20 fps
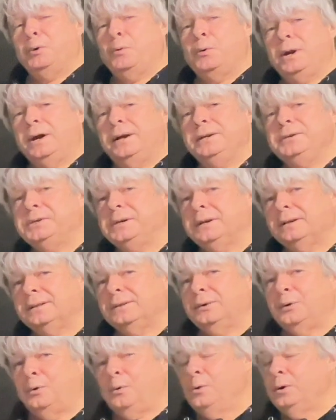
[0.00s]
when I checked
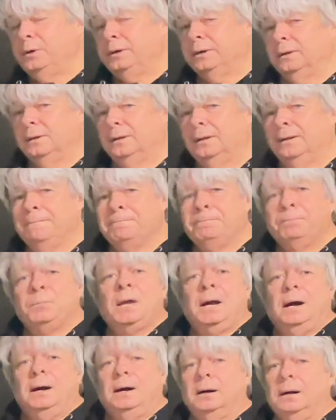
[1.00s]
the oil,
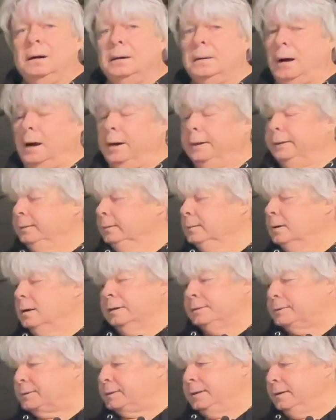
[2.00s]
I did
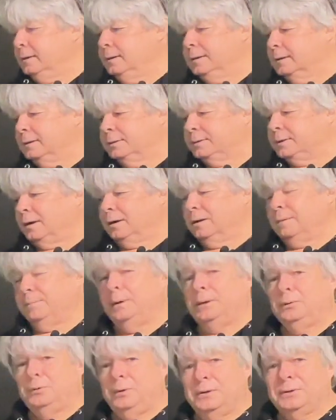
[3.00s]
not see these.
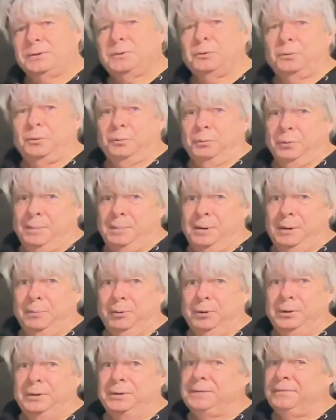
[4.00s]
And also
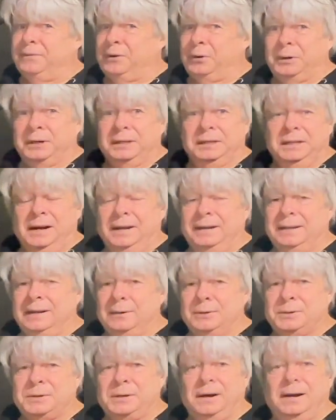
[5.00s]
remember that it's very light
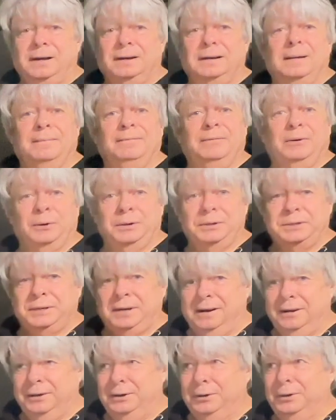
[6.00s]
outside. I'm very
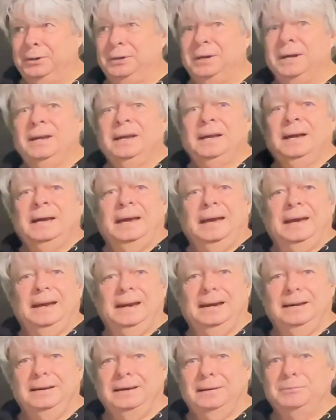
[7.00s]
tired,
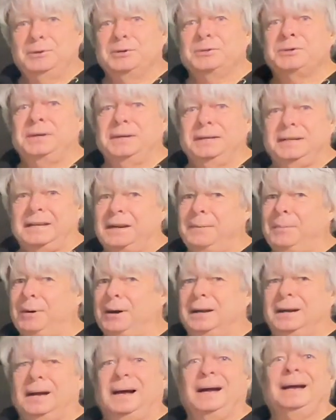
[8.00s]
and I'm just thinking
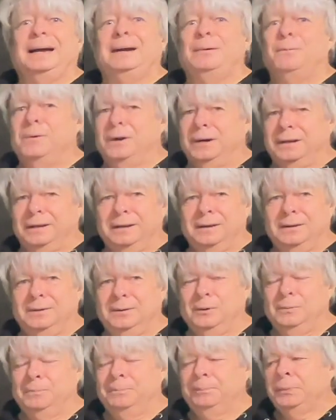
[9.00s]
about, I want to get
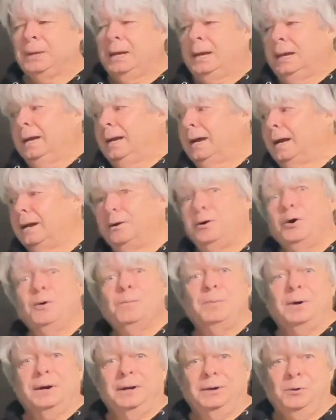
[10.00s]
home, and I
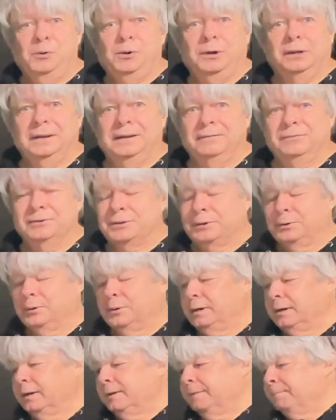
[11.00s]
hope my oil level's
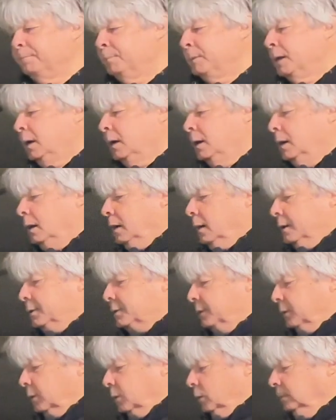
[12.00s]
okay.
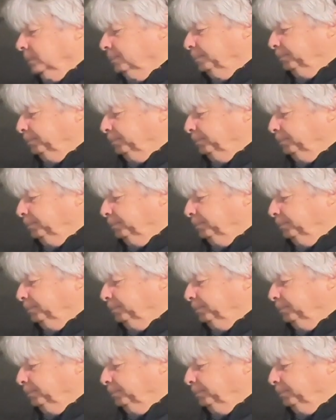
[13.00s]
So